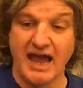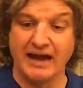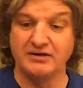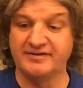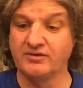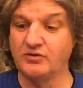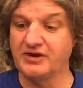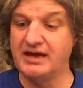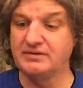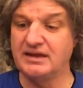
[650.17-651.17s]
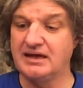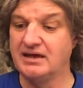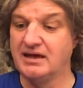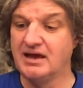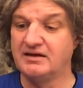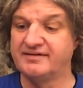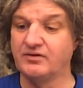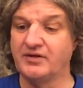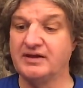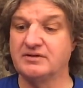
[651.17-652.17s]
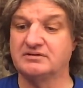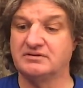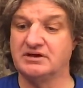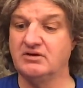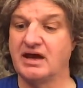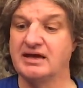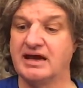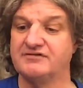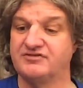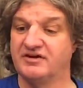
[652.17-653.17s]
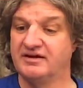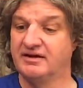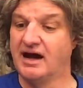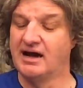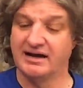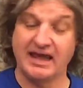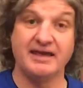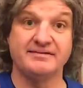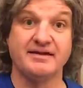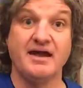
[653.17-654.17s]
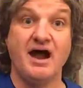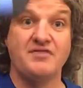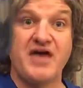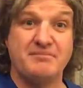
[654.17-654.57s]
And you saw that in the UK Gov case, their